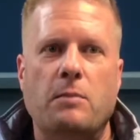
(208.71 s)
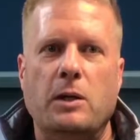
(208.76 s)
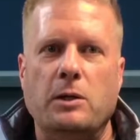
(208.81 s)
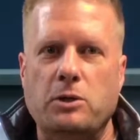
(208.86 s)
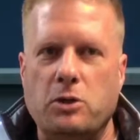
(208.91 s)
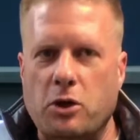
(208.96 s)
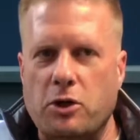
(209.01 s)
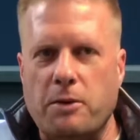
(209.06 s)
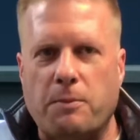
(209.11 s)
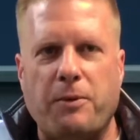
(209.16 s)

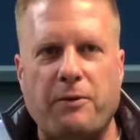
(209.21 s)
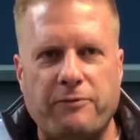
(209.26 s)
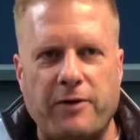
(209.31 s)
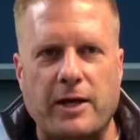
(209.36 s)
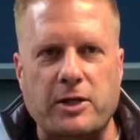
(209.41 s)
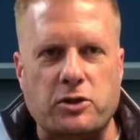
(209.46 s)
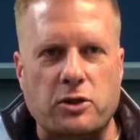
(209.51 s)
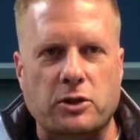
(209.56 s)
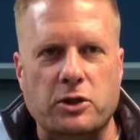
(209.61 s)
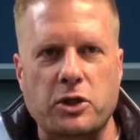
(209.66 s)
You're the
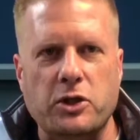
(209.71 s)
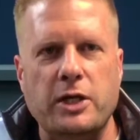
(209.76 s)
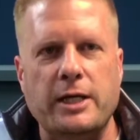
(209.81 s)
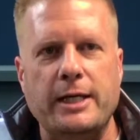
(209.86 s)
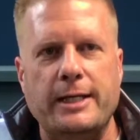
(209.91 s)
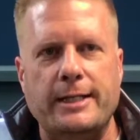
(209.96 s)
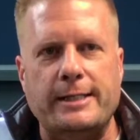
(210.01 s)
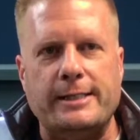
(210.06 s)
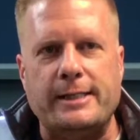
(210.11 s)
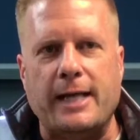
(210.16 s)
professional, and you
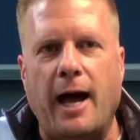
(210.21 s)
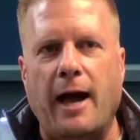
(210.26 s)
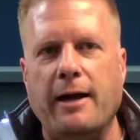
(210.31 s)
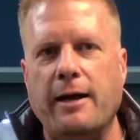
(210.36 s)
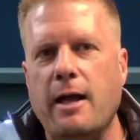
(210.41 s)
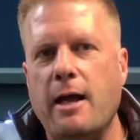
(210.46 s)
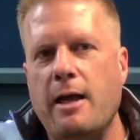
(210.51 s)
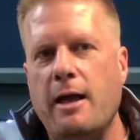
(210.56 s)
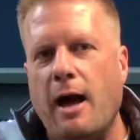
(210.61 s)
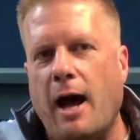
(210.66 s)
need to decide.
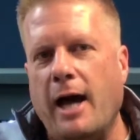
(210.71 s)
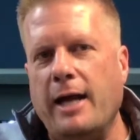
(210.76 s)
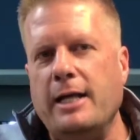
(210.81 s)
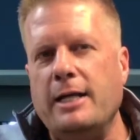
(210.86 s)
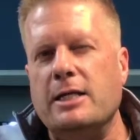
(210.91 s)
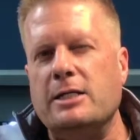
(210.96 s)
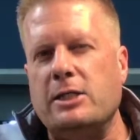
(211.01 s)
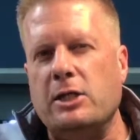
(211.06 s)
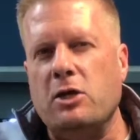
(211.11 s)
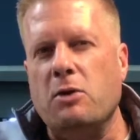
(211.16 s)
I need
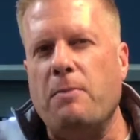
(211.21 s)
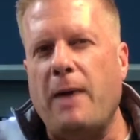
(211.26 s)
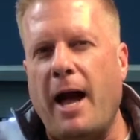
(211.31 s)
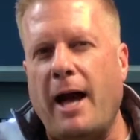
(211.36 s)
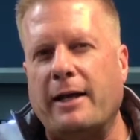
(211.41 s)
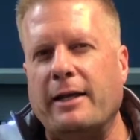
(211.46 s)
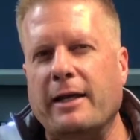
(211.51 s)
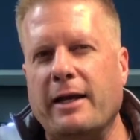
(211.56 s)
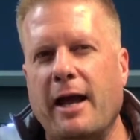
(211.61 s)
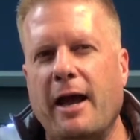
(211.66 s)
to see you
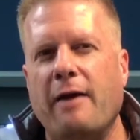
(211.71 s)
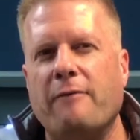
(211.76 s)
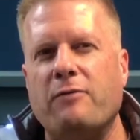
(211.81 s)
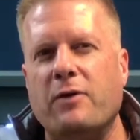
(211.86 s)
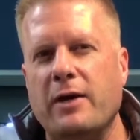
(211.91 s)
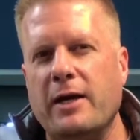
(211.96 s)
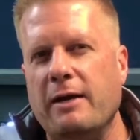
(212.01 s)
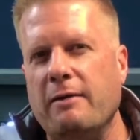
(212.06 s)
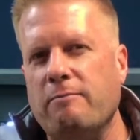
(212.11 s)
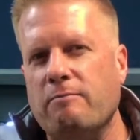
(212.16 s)
back in
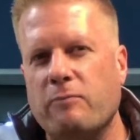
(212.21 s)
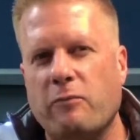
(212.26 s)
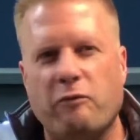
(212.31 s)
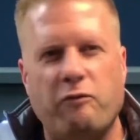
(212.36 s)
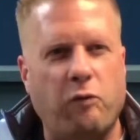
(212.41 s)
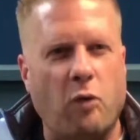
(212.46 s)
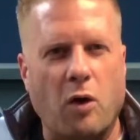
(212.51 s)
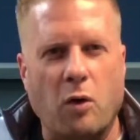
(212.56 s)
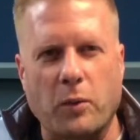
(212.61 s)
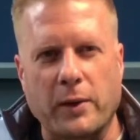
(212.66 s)
every
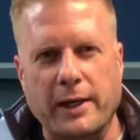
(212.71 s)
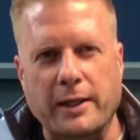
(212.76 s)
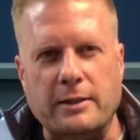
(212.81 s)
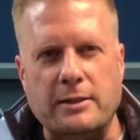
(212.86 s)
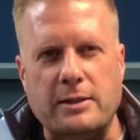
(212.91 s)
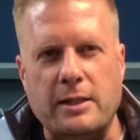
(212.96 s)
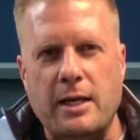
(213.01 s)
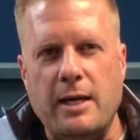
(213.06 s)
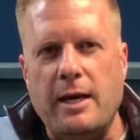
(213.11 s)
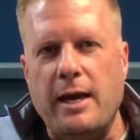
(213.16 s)
4
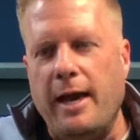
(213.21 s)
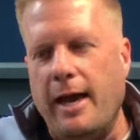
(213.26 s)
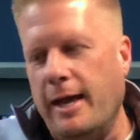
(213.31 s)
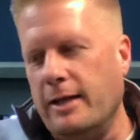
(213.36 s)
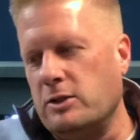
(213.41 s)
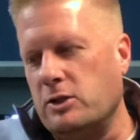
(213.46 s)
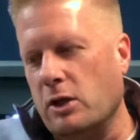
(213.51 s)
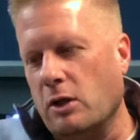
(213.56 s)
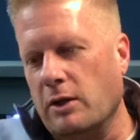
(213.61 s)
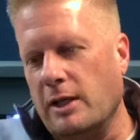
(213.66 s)
weeks.
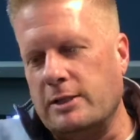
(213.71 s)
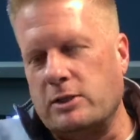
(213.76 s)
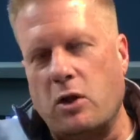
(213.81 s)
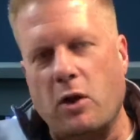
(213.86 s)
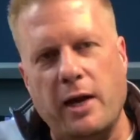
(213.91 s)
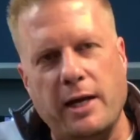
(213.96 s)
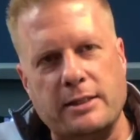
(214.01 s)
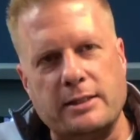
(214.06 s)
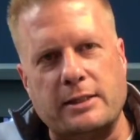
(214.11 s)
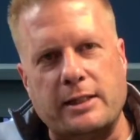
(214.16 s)
And so let's
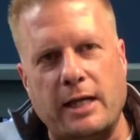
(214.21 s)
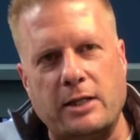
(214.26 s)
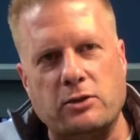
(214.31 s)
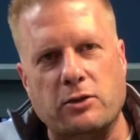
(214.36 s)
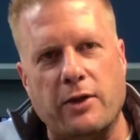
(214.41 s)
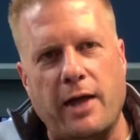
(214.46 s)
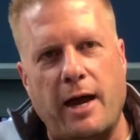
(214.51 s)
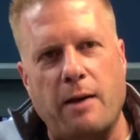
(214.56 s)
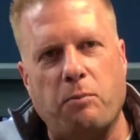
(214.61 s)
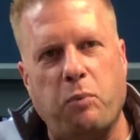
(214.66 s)
go ahead and
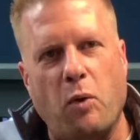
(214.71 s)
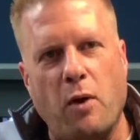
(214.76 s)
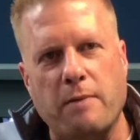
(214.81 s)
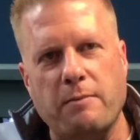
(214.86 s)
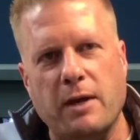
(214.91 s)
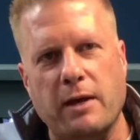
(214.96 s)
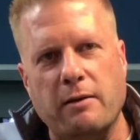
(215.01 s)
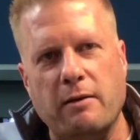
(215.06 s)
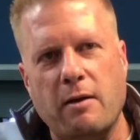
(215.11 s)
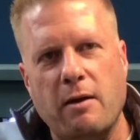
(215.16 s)
schedule that
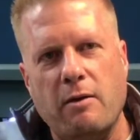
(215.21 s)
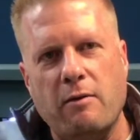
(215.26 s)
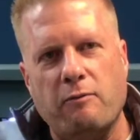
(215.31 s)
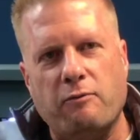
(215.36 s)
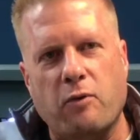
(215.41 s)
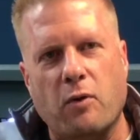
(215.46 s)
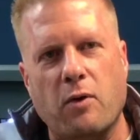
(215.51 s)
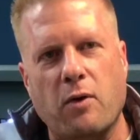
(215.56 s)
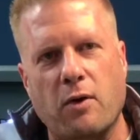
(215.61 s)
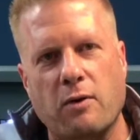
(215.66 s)
appointment
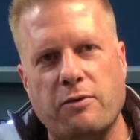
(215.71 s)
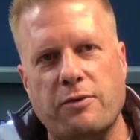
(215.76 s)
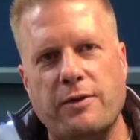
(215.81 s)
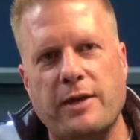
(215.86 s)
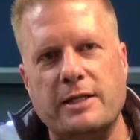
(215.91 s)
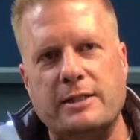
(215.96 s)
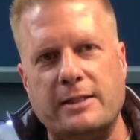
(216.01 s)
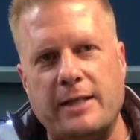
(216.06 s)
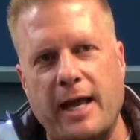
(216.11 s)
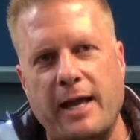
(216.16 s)
for
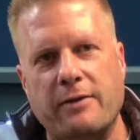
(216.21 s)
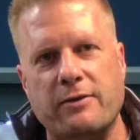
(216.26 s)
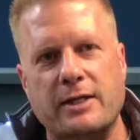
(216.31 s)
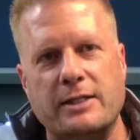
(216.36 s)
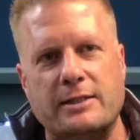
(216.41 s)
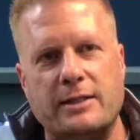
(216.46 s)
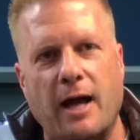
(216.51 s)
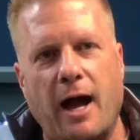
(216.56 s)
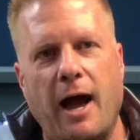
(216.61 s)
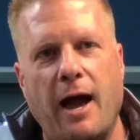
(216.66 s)
this day and
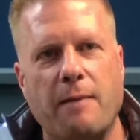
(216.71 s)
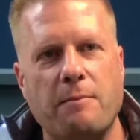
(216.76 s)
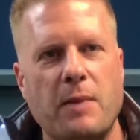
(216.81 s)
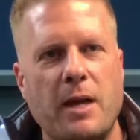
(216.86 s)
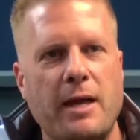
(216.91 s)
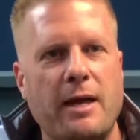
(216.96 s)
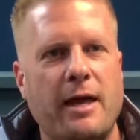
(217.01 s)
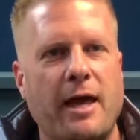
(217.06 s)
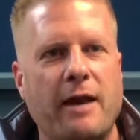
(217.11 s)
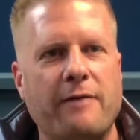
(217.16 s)
this time.
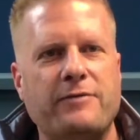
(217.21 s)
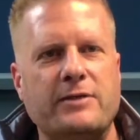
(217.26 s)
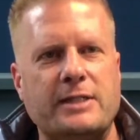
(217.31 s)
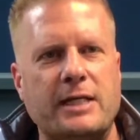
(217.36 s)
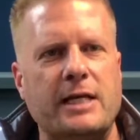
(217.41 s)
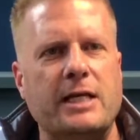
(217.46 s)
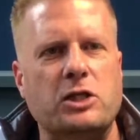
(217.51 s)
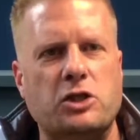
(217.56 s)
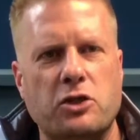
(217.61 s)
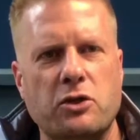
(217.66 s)
And if it's
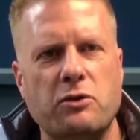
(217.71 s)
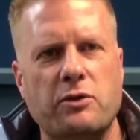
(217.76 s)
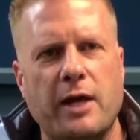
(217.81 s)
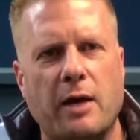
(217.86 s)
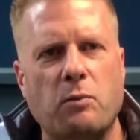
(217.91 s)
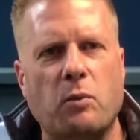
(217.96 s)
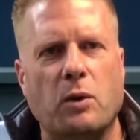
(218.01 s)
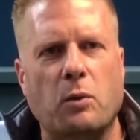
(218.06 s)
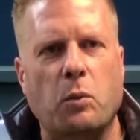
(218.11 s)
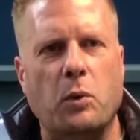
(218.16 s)
an issue,
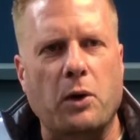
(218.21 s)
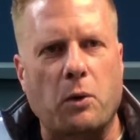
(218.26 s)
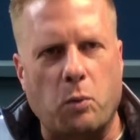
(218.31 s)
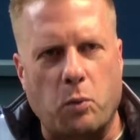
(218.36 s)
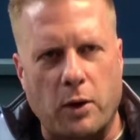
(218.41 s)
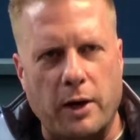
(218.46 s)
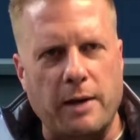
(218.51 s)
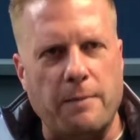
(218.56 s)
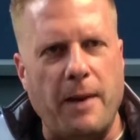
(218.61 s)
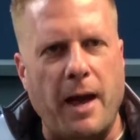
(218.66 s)
then we'll
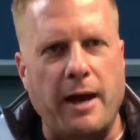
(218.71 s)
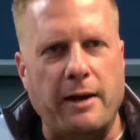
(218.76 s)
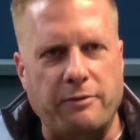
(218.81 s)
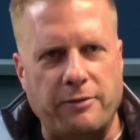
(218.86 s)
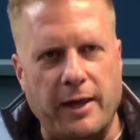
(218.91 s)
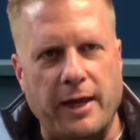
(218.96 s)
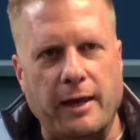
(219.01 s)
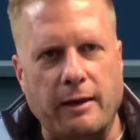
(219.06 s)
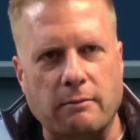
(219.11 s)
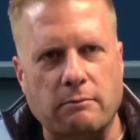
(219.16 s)
worry about it
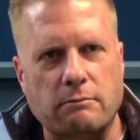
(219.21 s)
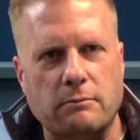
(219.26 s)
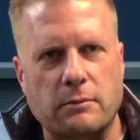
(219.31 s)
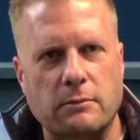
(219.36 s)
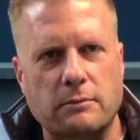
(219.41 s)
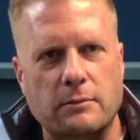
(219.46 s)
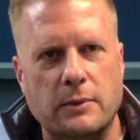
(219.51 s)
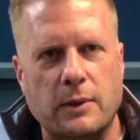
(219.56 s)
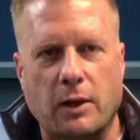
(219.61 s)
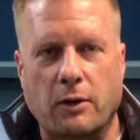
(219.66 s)
then.
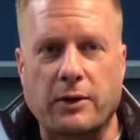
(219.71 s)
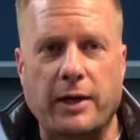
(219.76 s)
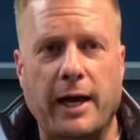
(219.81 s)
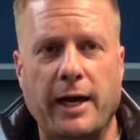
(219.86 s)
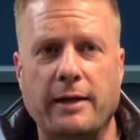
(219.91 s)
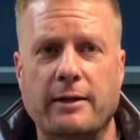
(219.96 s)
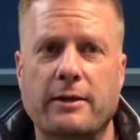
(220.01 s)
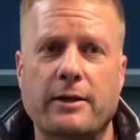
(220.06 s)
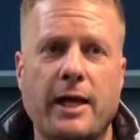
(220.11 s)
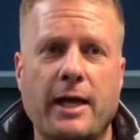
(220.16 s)

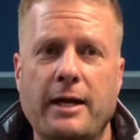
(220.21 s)
Okay,